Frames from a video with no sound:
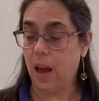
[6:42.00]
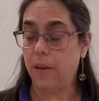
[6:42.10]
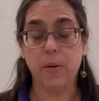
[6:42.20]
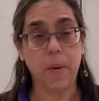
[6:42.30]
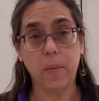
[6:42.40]

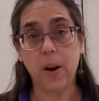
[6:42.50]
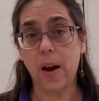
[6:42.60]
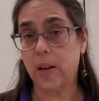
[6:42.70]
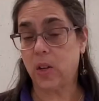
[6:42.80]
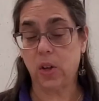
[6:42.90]
And remember how
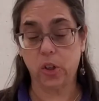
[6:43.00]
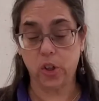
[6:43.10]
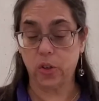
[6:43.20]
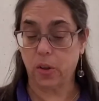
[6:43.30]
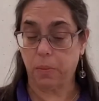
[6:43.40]
I told
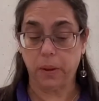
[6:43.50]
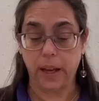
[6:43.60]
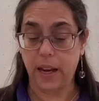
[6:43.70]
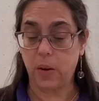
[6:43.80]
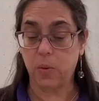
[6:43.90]
you the
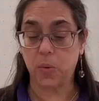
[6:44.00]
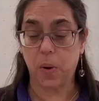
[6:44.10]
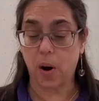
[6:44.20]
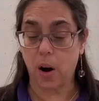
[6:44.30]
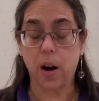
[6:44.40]
blade was
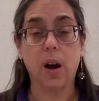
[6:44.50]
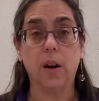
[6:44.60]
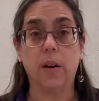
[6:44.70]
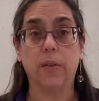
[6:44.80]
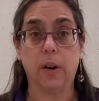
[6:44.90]
part
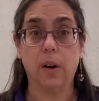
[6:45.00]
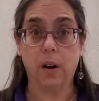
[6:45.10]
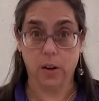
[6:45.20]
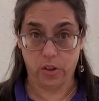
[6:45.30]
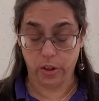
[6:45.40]
of
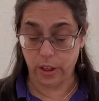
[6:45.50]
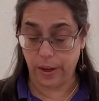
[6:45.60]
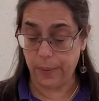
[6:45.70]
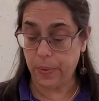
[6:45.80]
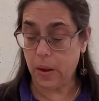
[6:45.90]
our
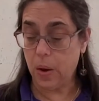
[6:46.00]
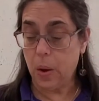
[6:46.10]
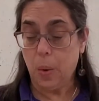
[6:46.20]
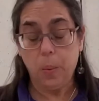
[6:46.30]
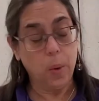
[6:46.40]
circuit?
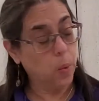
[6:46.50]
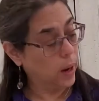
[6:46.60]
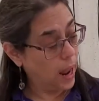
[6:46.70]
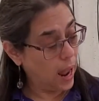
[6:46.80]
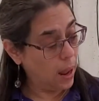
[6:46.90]
Well, what
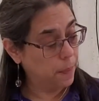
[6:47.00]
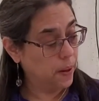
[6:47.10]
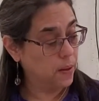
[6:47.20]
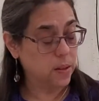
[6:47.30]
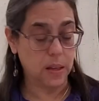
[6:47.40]

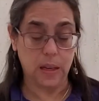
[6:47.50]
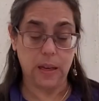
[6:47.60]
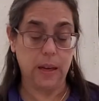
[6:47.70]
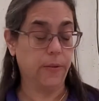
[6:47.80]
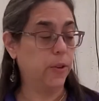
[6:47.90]
happens
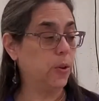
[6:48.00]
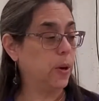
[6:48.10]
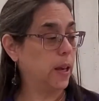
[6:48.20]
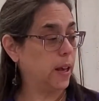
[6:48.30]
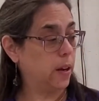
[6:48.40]
if you
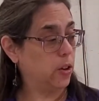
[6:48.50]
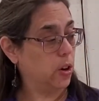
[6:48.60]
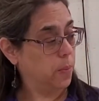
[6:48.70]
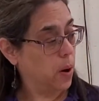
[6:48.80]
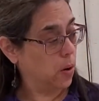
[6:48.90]
hit
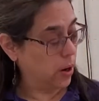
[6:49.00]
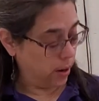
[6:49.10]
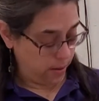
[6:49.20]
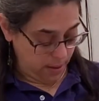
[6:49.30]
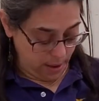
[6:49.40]
your
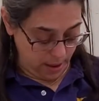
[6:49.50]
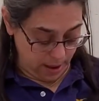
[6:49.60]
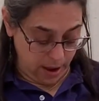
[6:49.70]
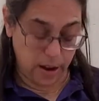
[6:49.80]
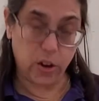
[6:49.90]
opponent
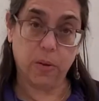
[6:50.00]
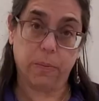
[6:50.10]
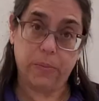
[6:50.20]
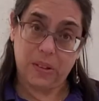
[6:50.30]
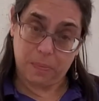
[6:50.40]
and
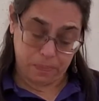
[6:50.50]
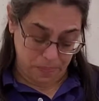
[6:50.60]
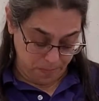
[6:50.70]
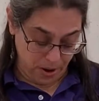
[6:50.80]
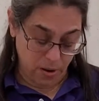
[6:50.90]
your
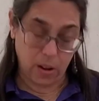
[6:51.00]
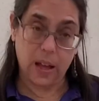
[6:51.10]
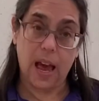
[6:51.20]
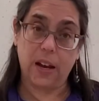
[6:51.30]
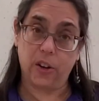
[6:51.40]

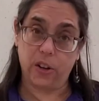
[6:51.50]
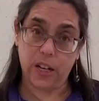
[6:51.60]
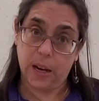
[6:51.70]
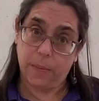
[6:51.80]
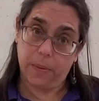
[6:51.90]
barrel and your
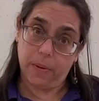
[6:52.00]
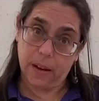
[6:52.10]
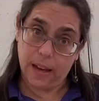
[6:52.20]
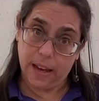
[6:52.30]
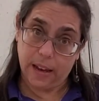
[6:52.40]
tip
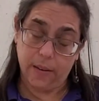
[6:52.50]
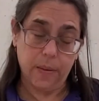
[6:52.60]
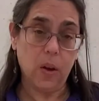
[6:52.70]
hit,